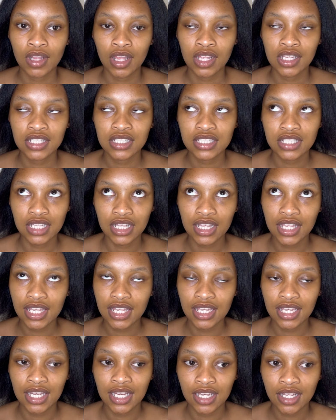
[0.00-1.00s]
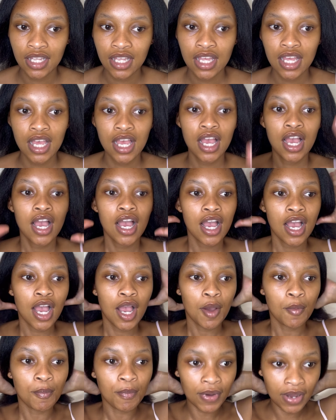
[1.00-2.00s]
silkier.
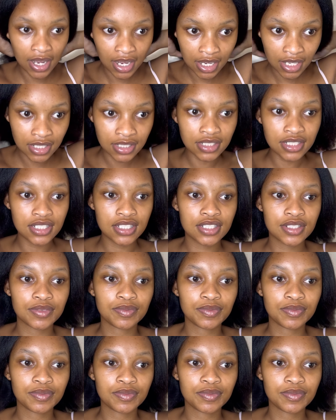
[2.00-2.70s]
But